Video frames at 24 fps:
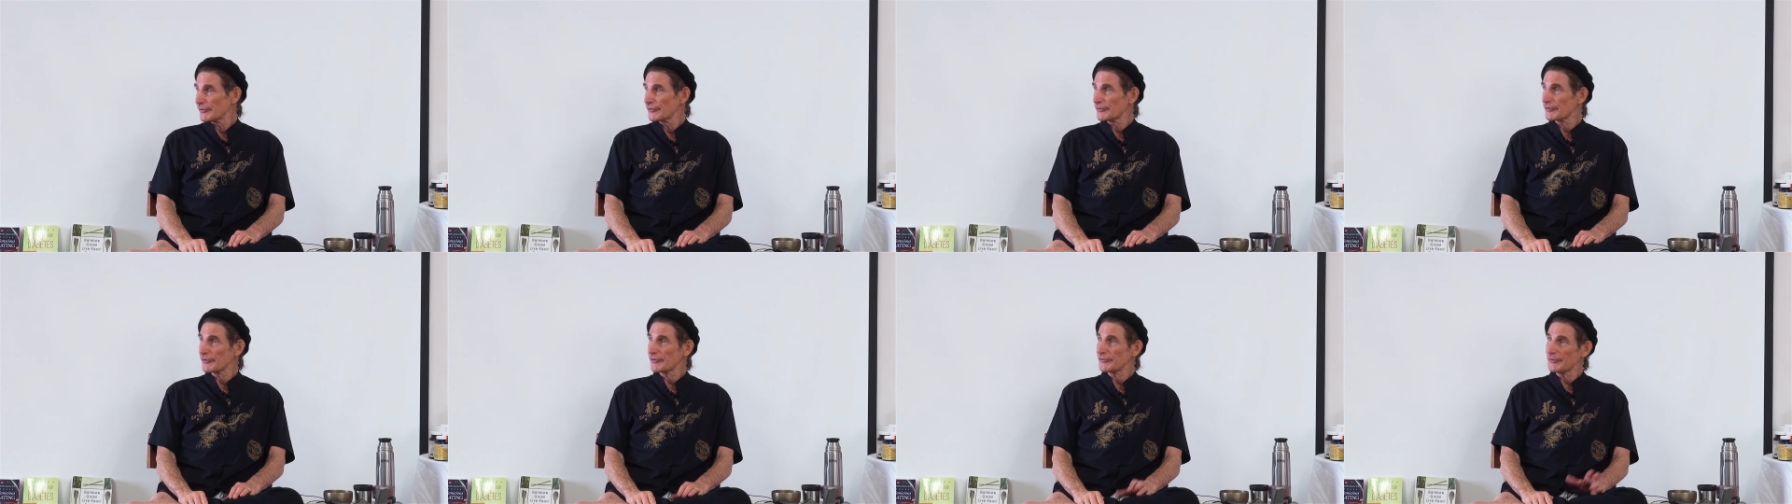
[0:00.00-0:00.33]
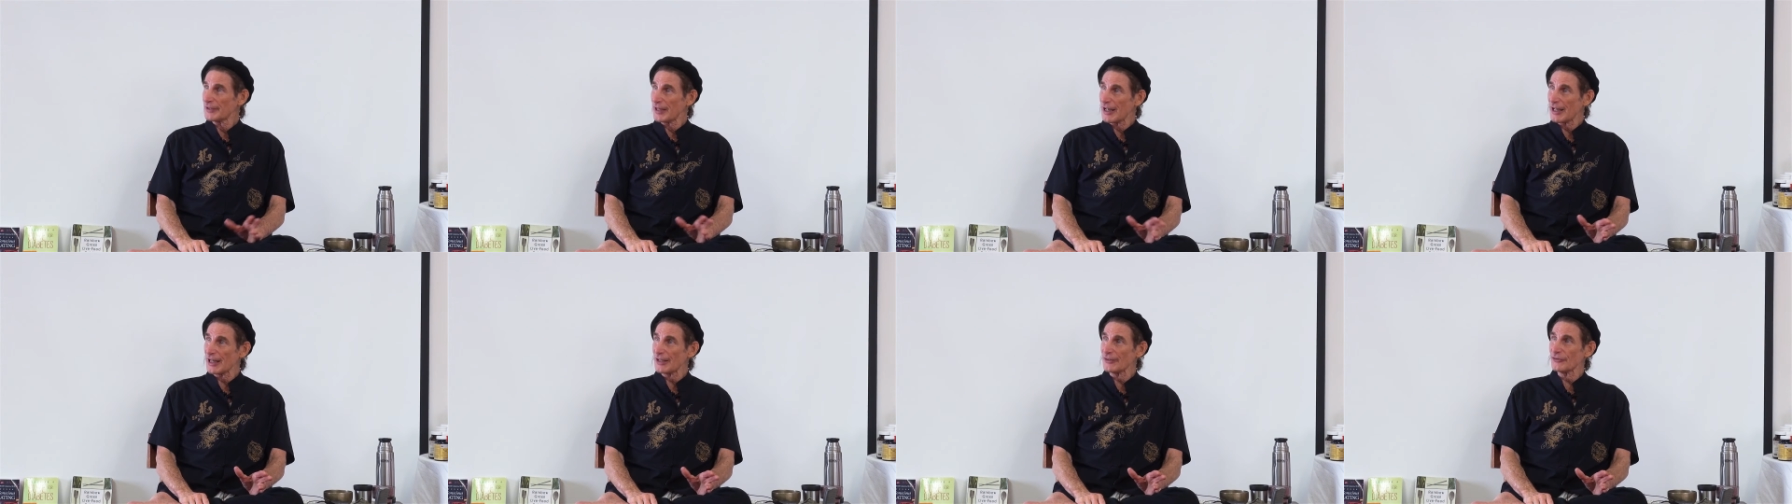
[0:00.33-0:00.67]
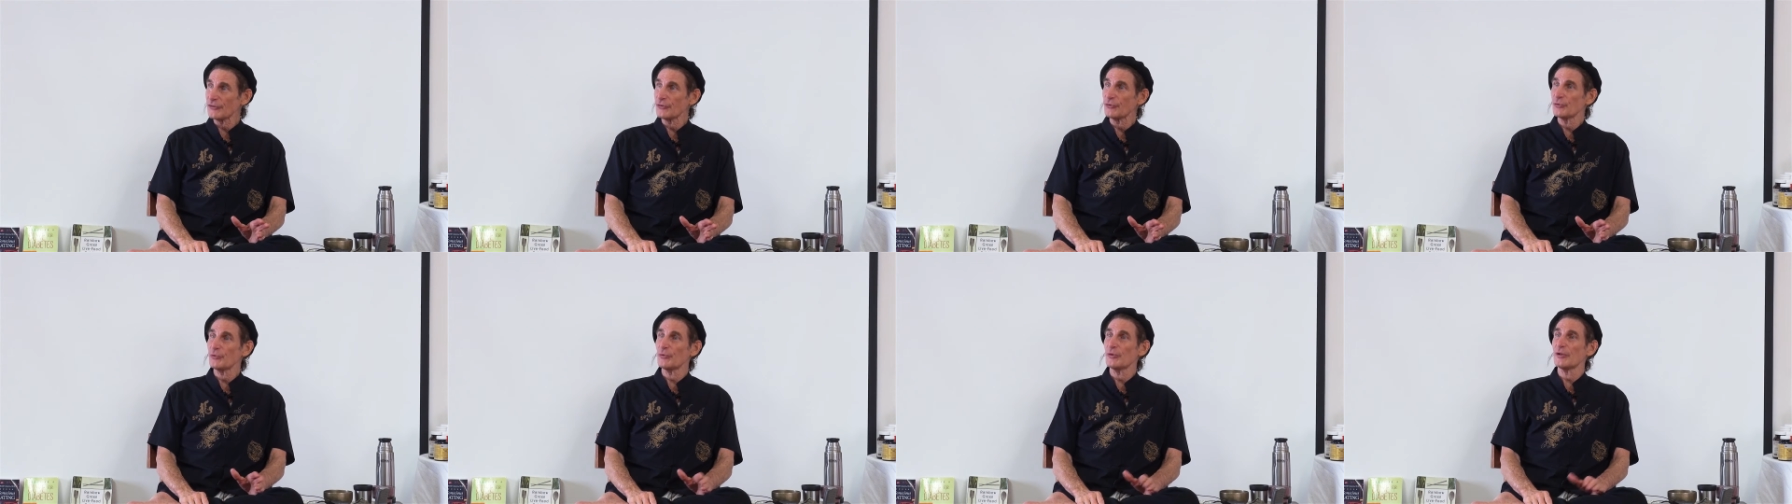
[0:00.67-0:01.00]
So
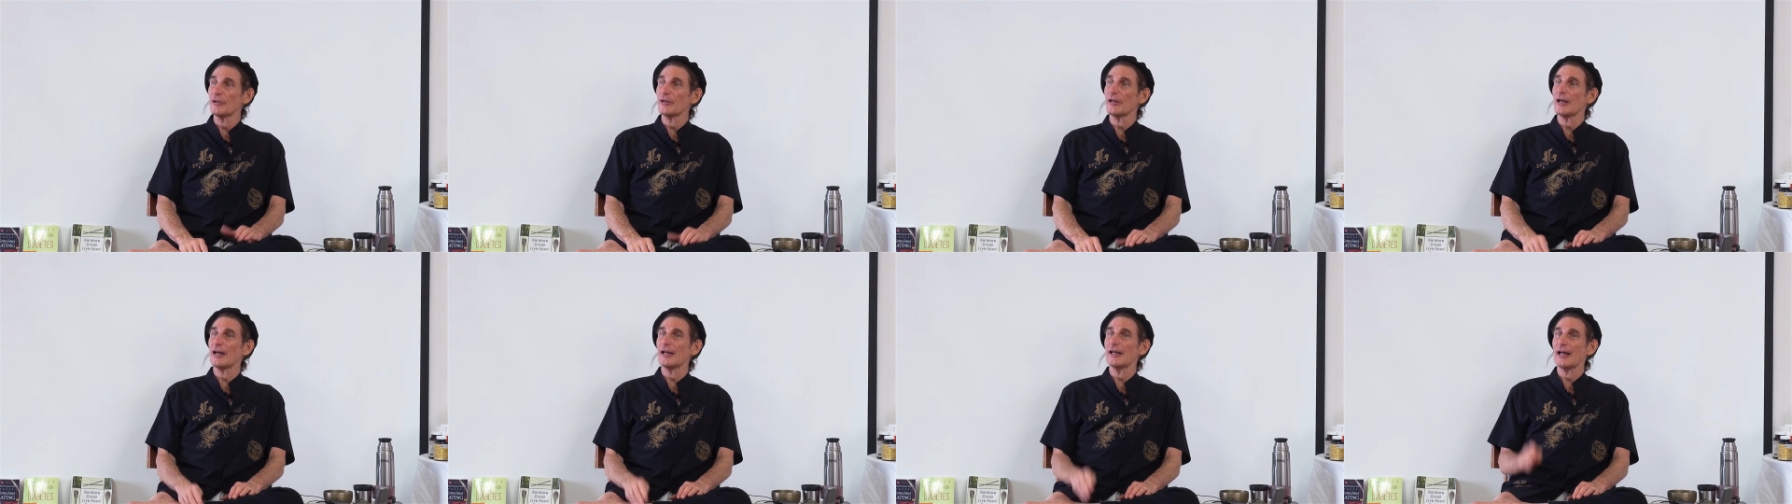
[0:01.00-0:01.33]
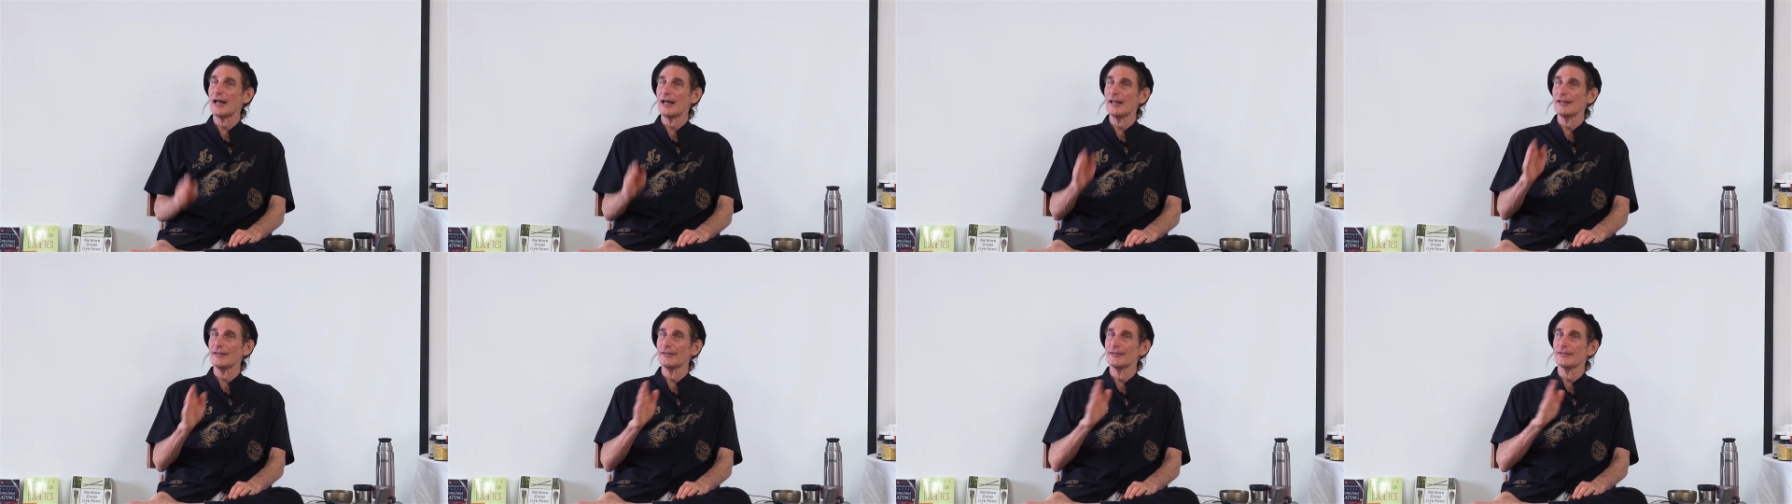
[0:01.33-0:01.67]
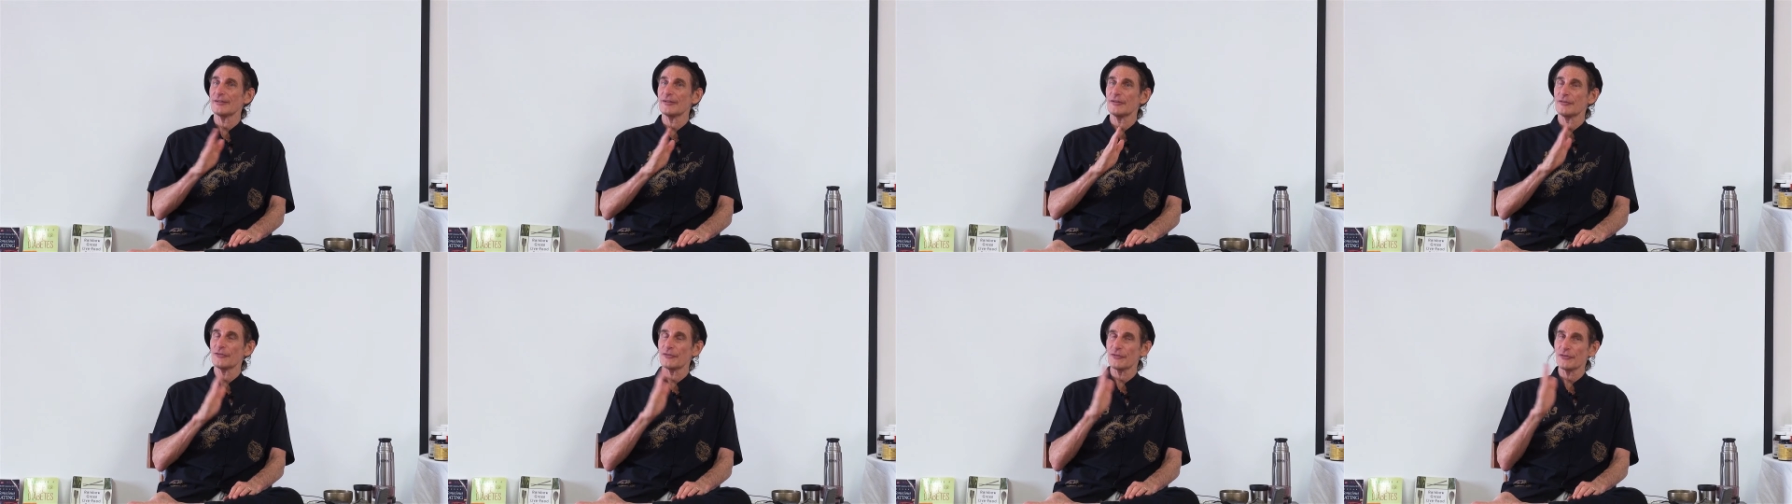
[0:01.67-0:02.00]
that's where I
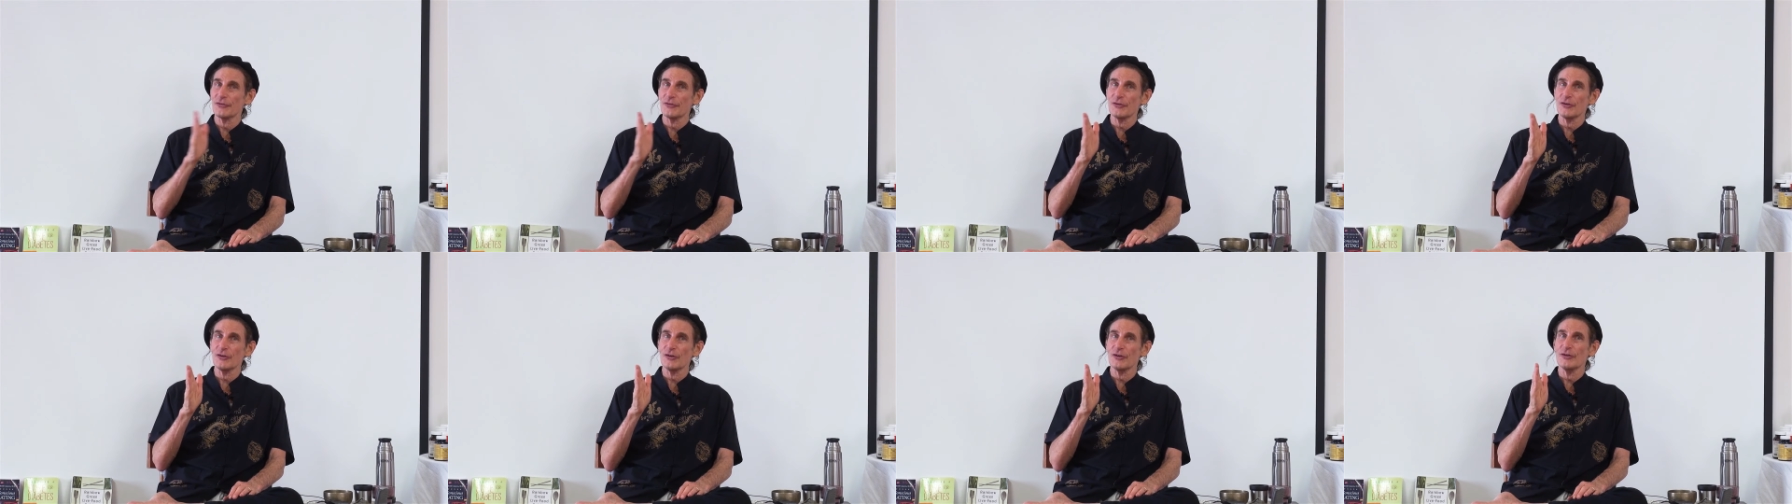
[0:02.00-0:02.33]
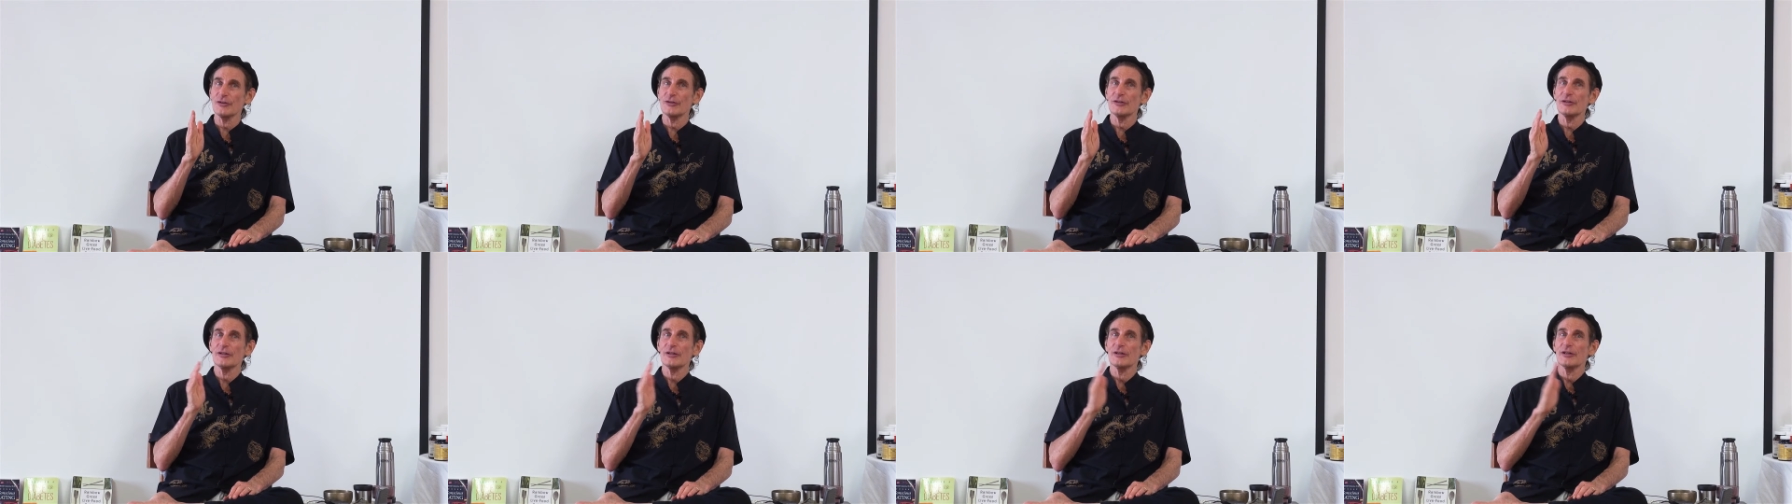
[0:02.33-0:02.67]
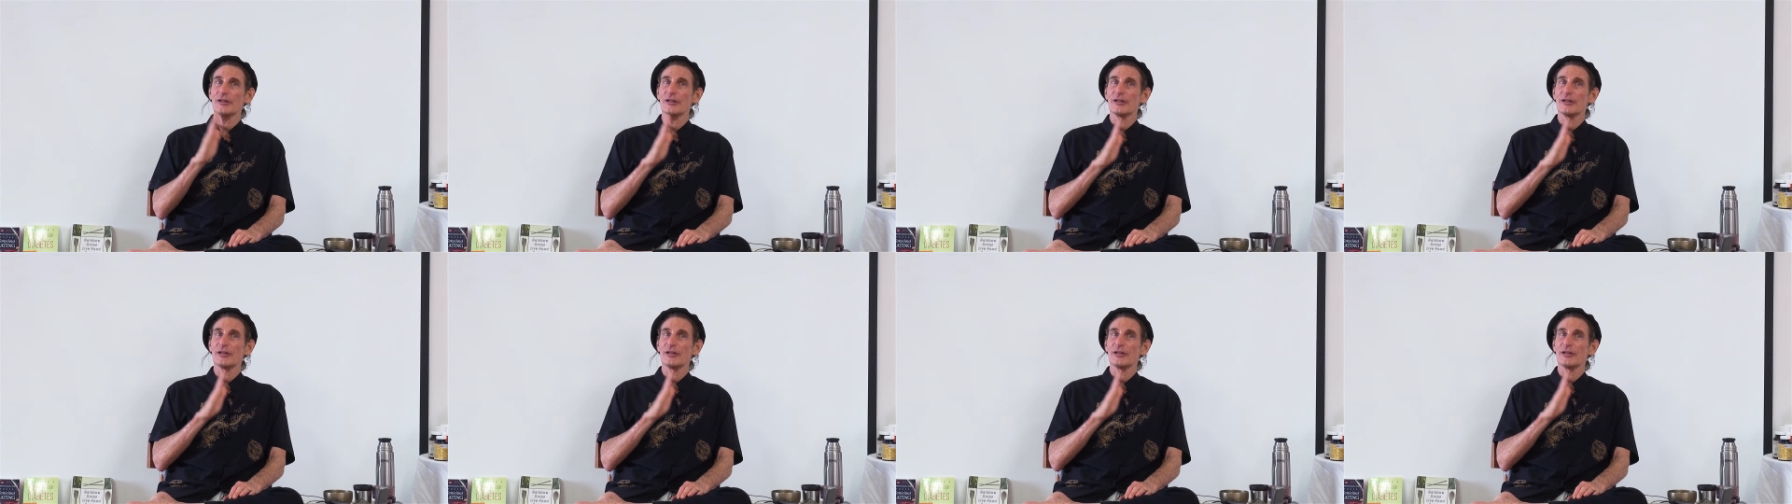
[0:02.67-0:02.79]
got concerned